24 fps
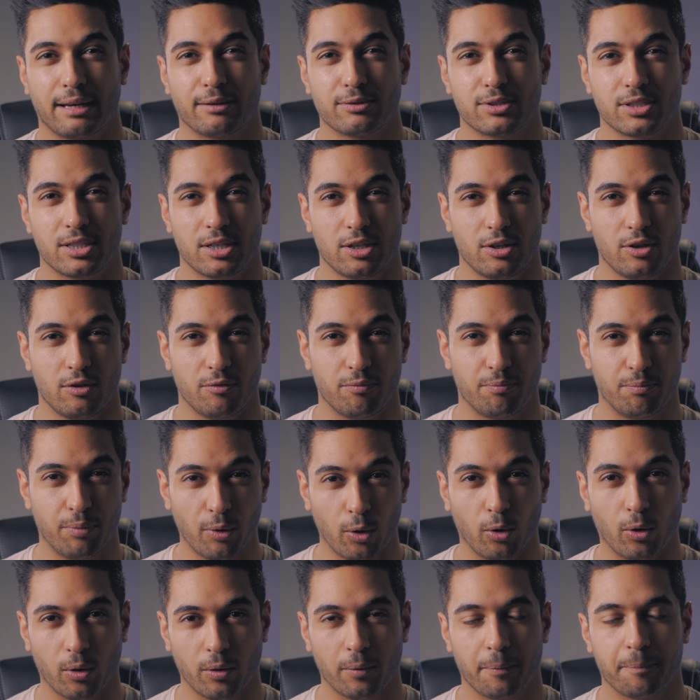else that you've
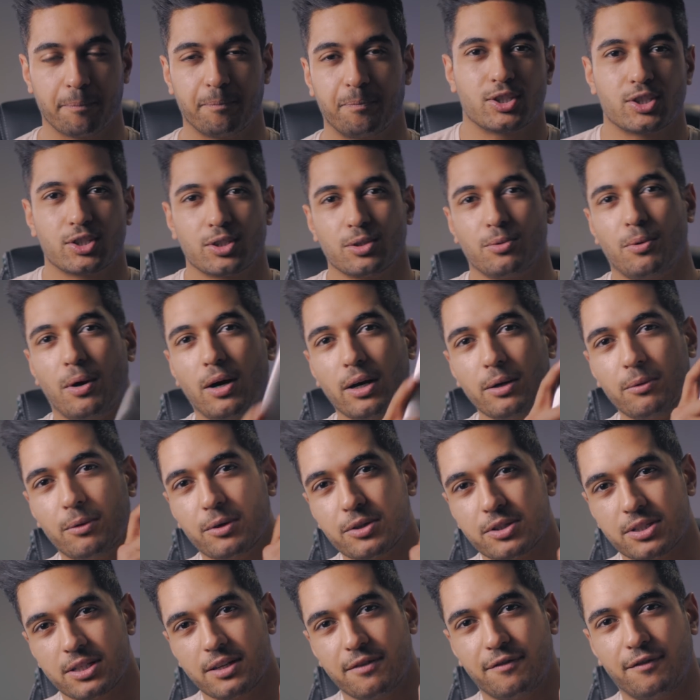bought. So I
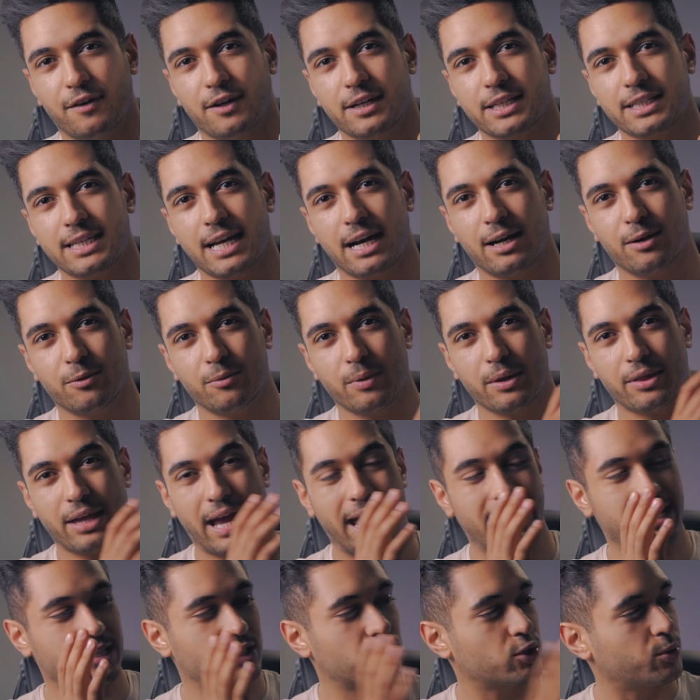wanted to find out whether
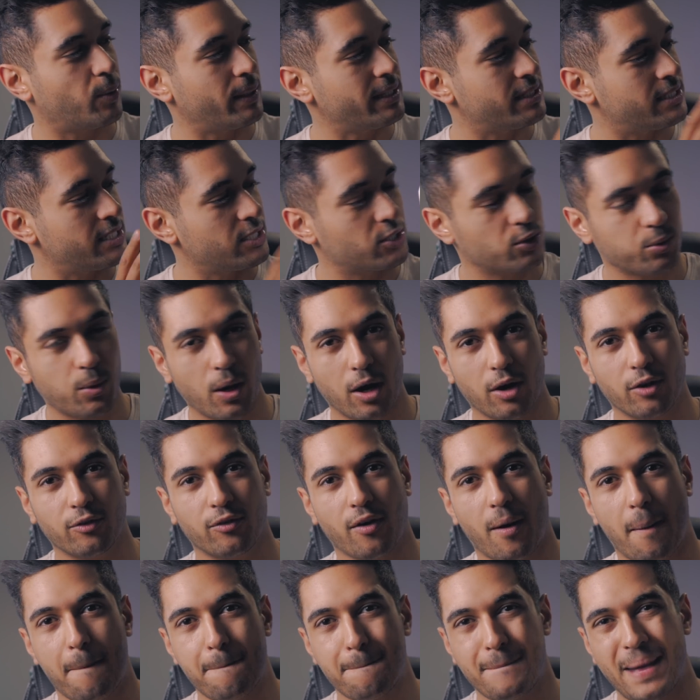a
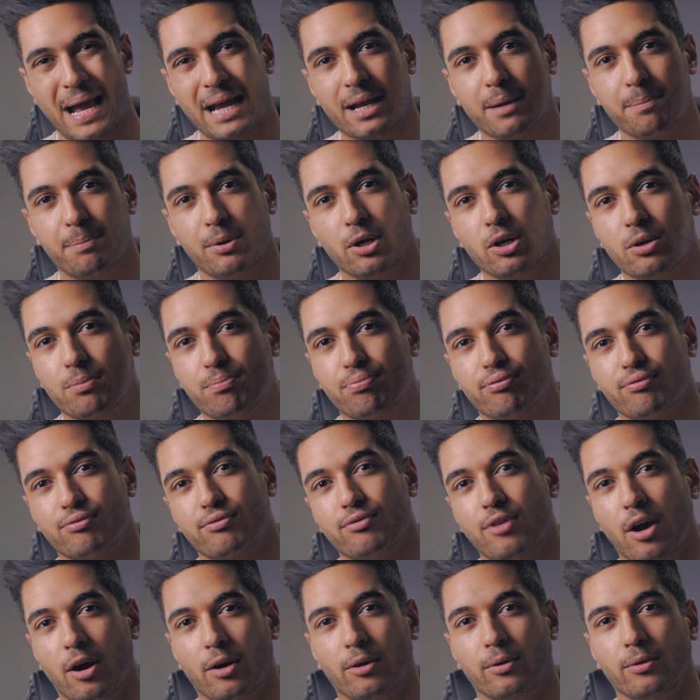2012 MacBook
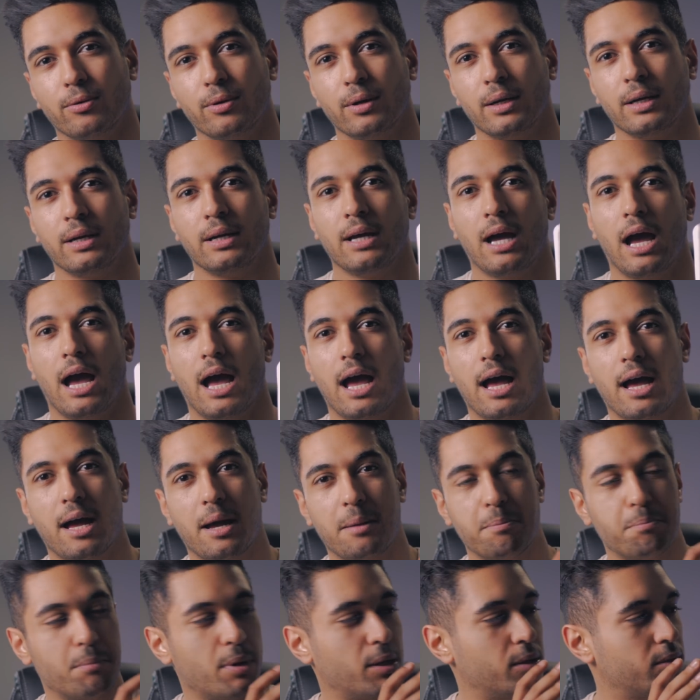Pro,
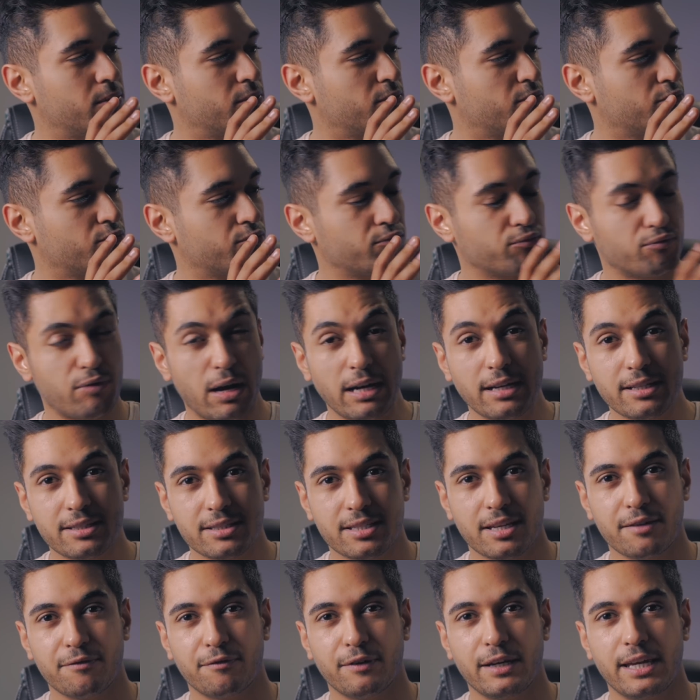um,
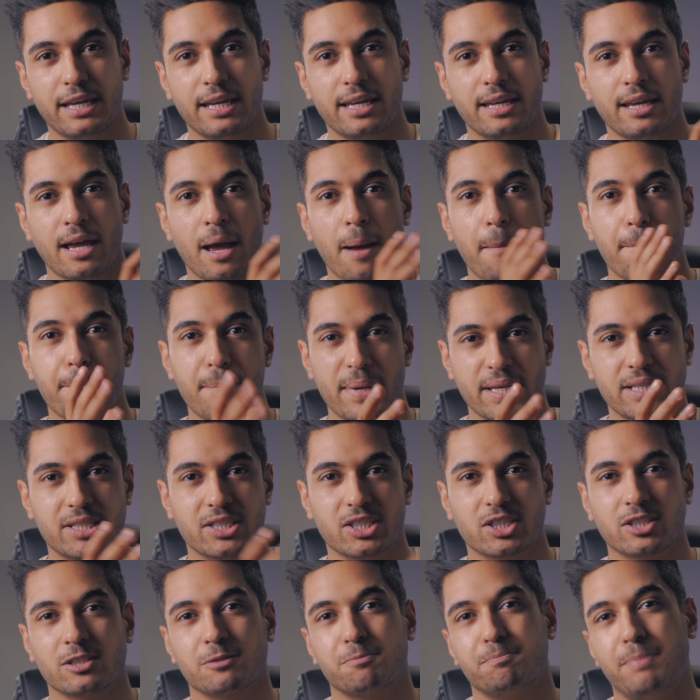relatively
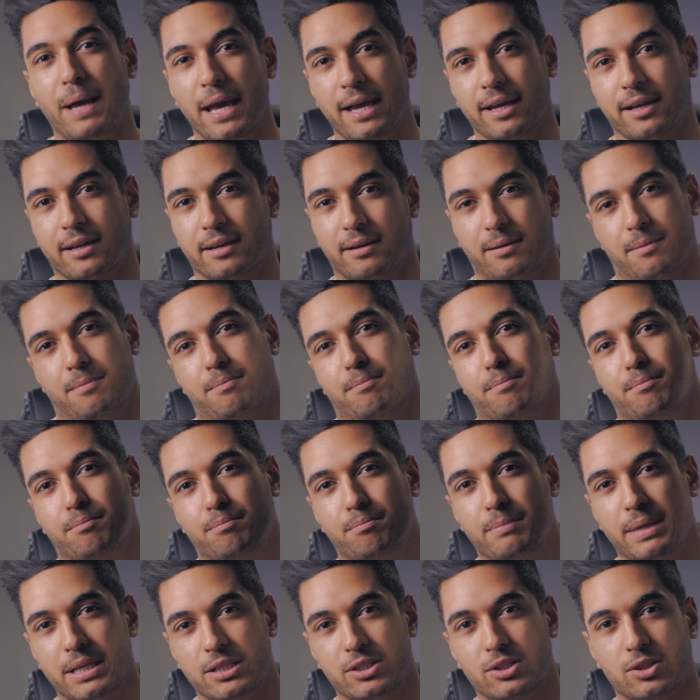mid-spec
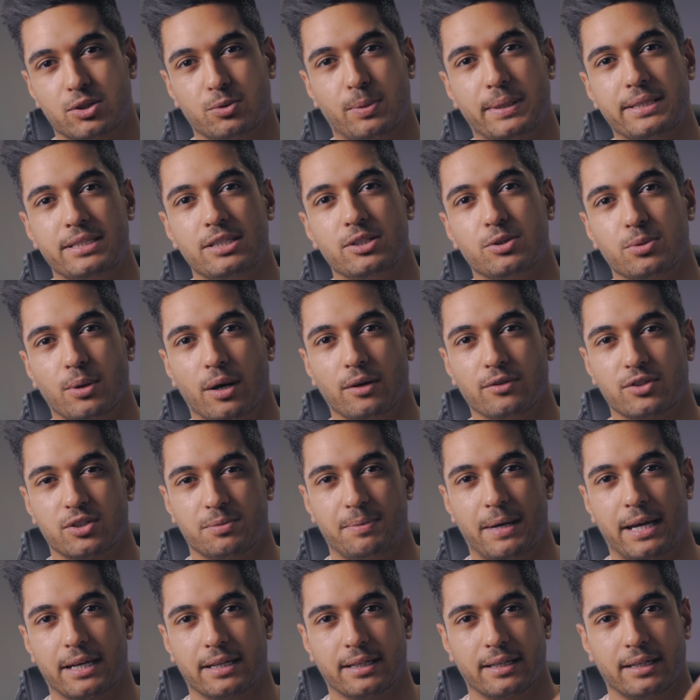mid 2012
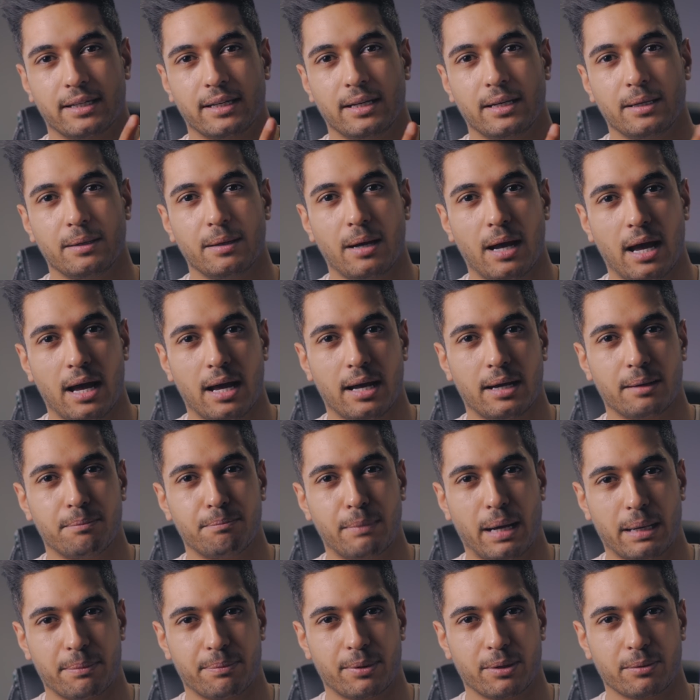spec uh,
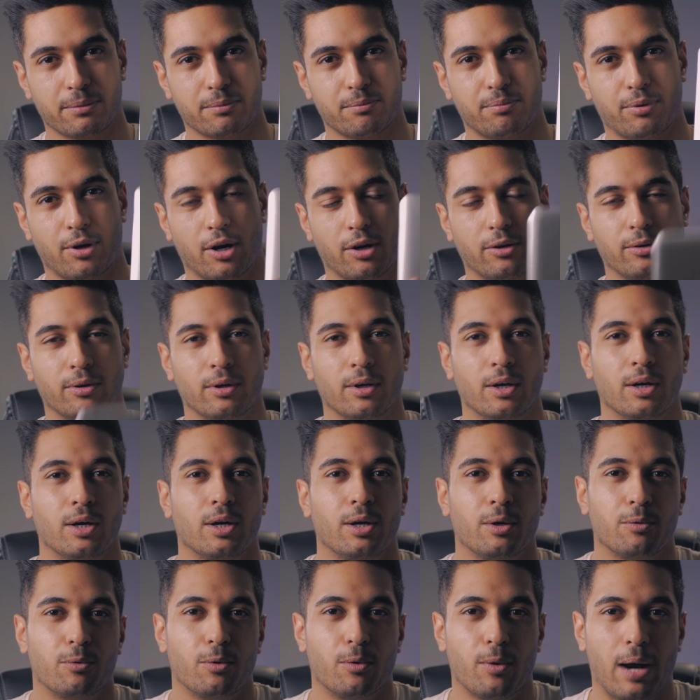MacBook Pro
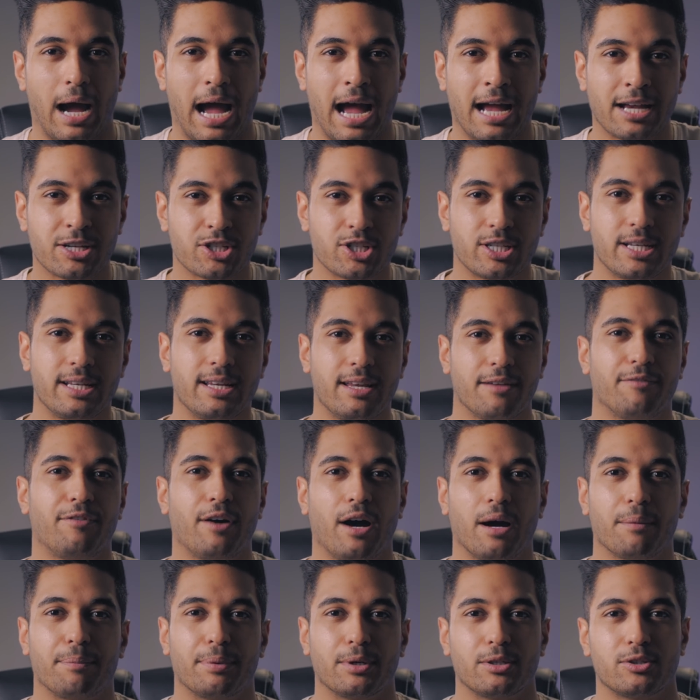will actually live
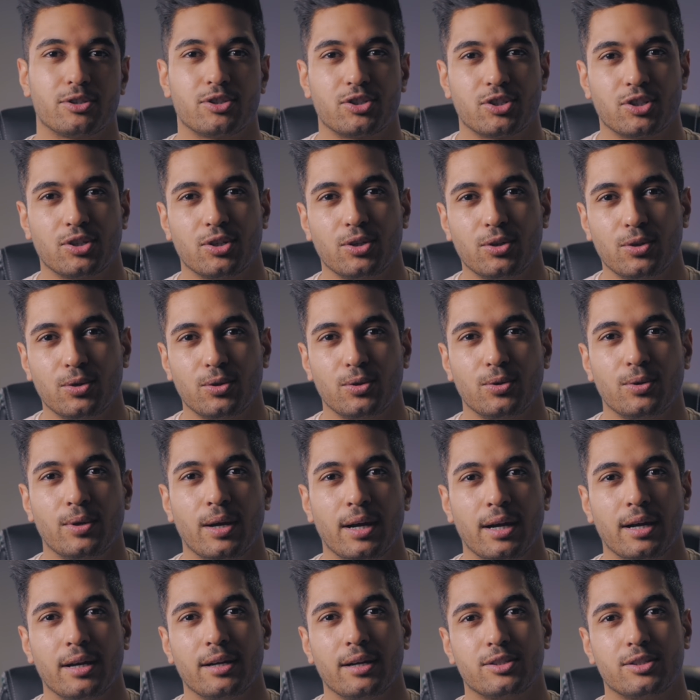up to
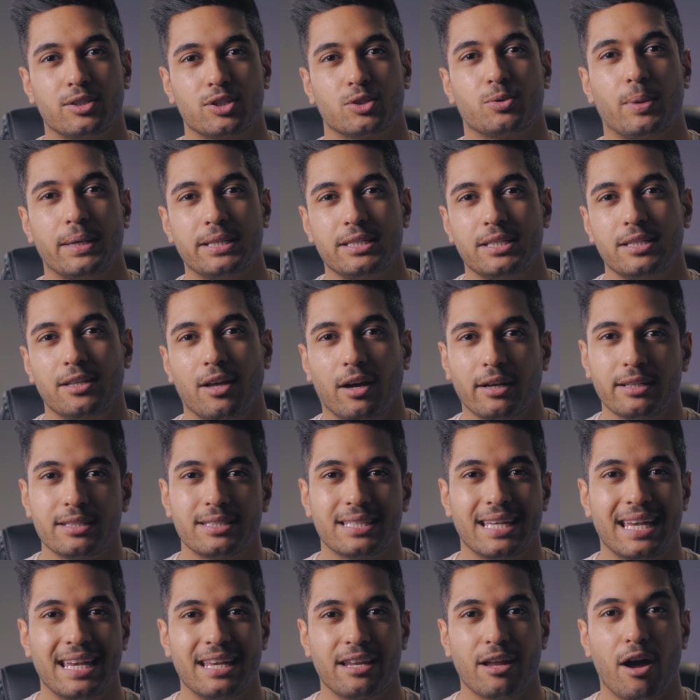
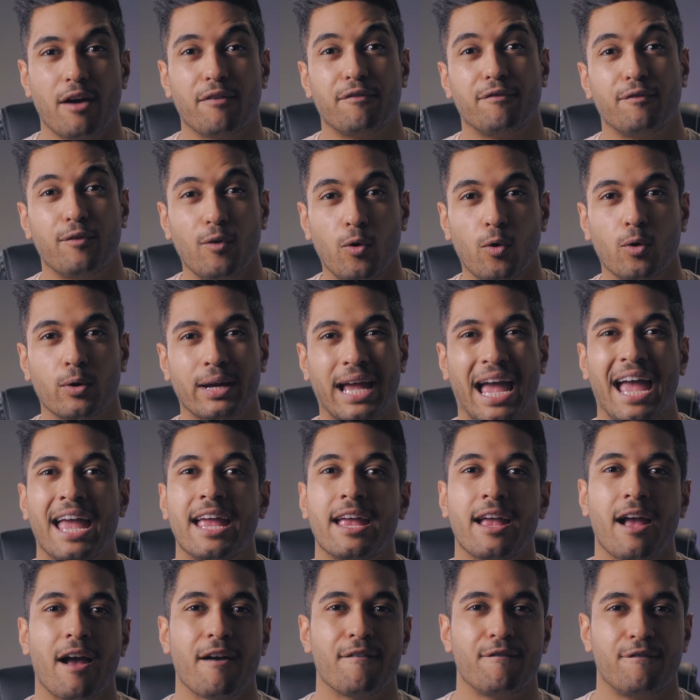2019
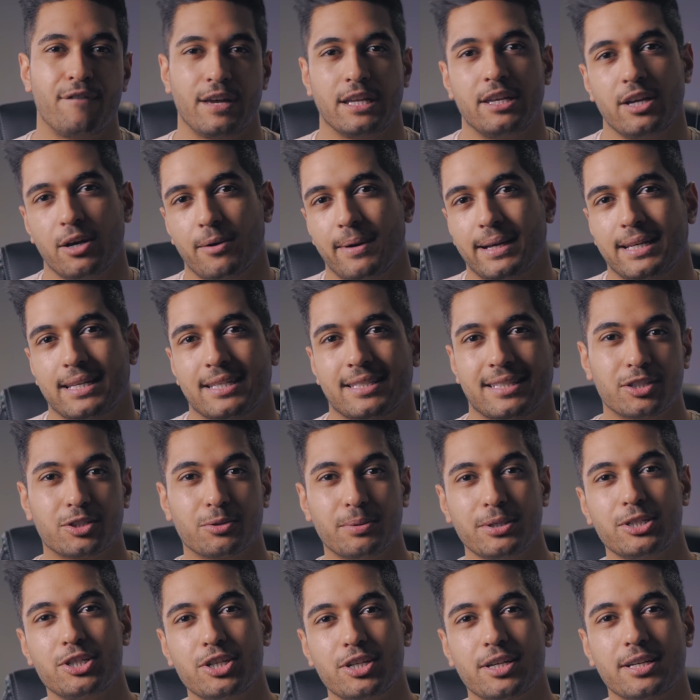4K video editing. So
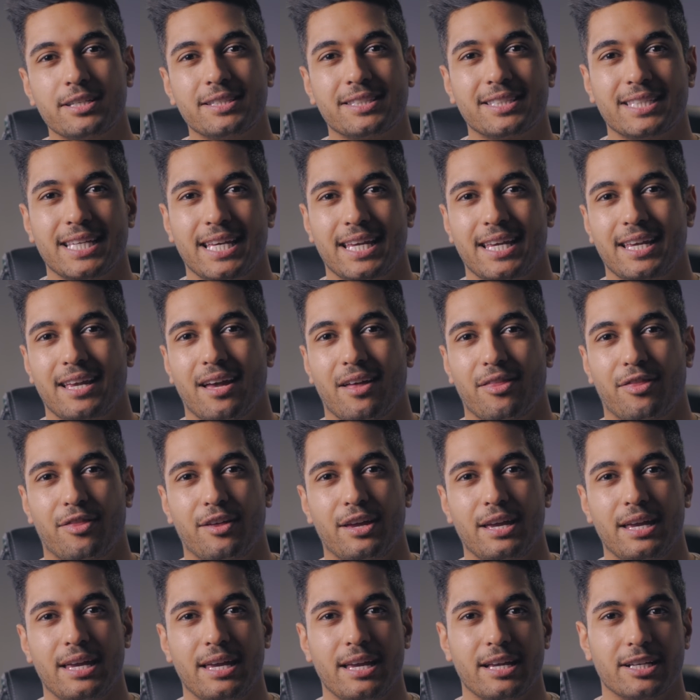as you can see,
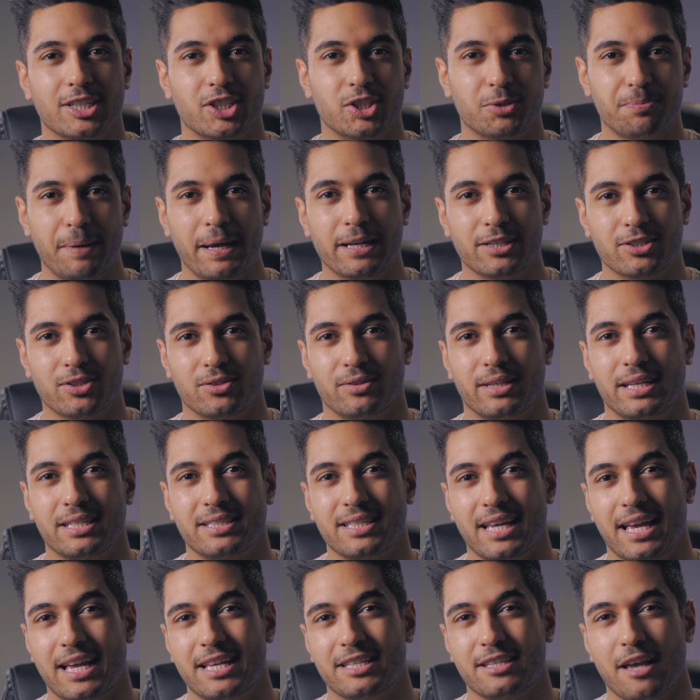the specs on
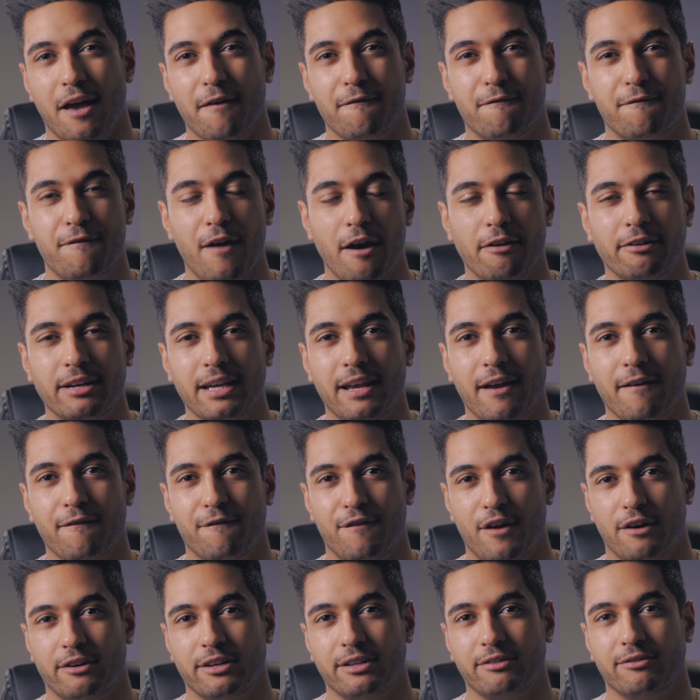this is very,
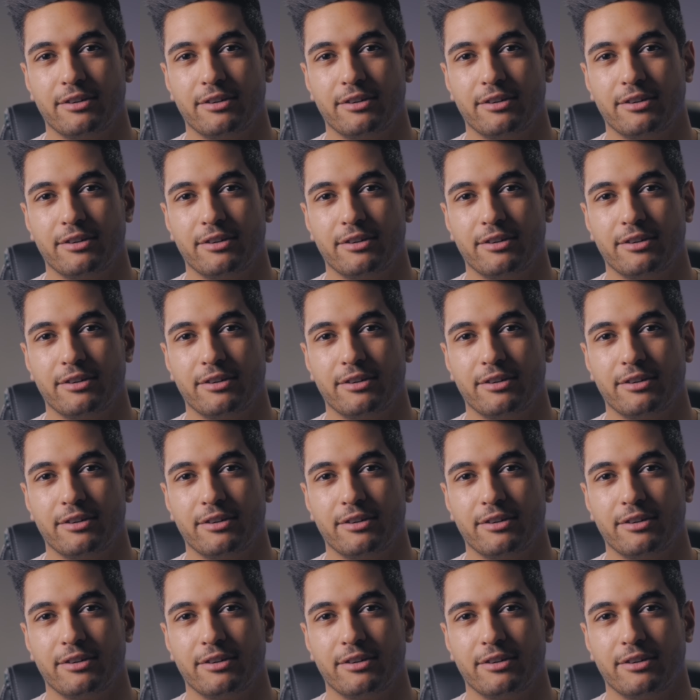very